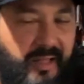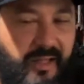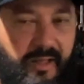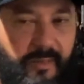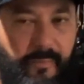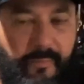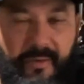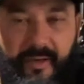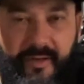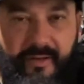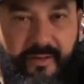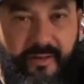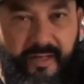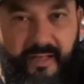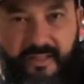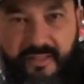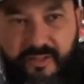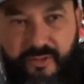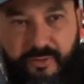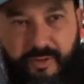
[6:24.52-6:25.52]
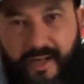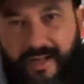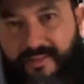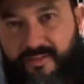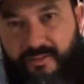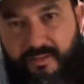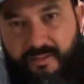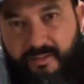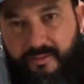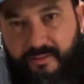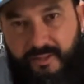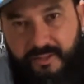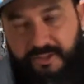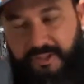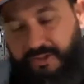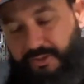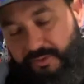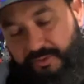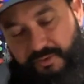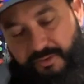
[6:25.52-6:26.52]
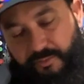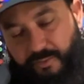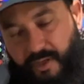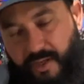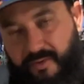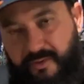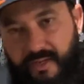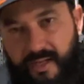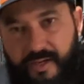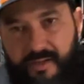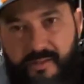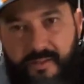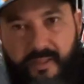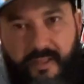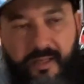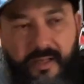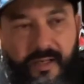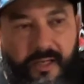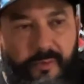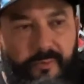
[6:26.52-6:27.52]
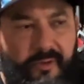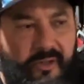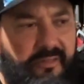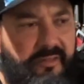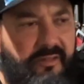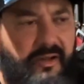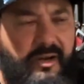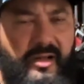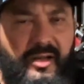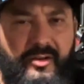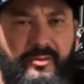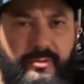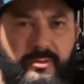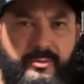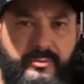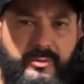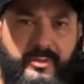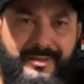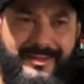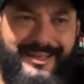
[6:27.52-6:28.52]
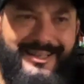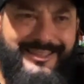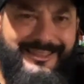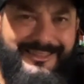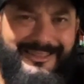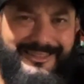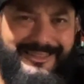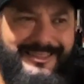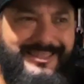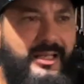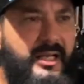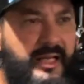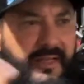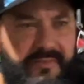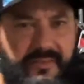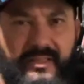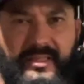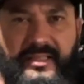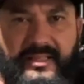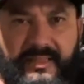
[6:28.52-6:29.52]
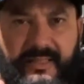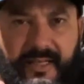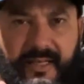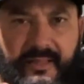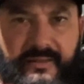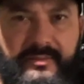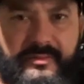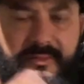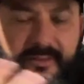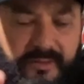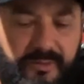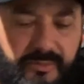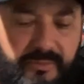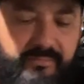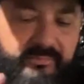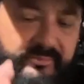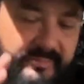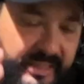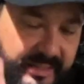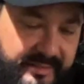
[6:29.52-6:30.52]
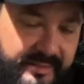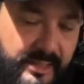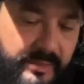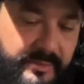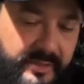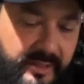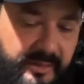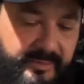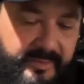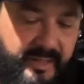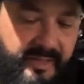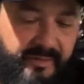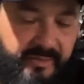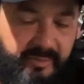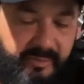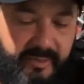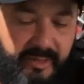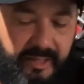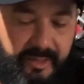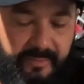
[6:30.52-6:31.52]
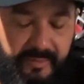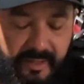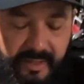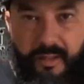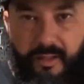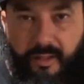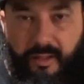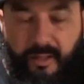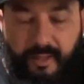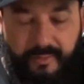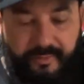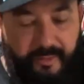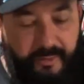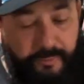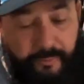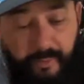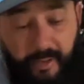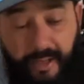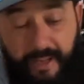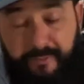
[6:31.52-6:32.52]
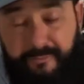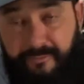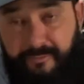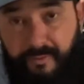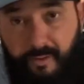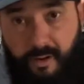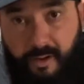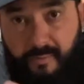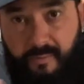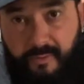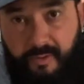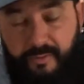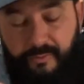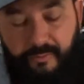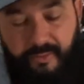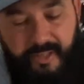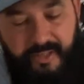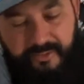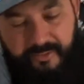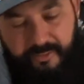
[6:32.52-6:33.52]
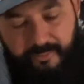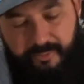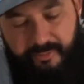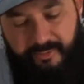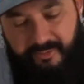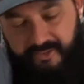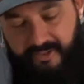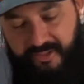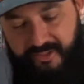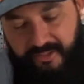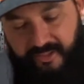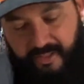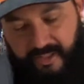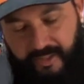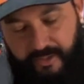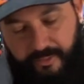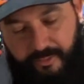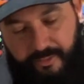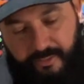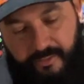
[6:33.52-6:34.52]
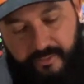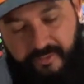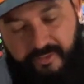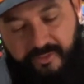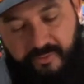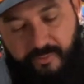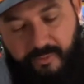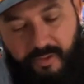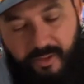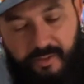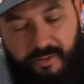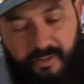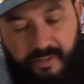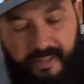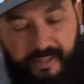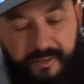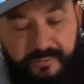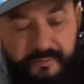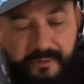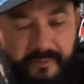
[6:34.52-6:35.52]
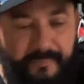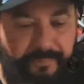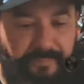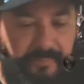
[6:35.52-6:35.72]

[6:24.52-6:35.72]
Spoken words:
better extractor that shoots the round out. I thought I had ordered one. I didn't. I have to get that. So that's coming up down the pipe. And then right from Ranger Precision, I ordered a smaller lever.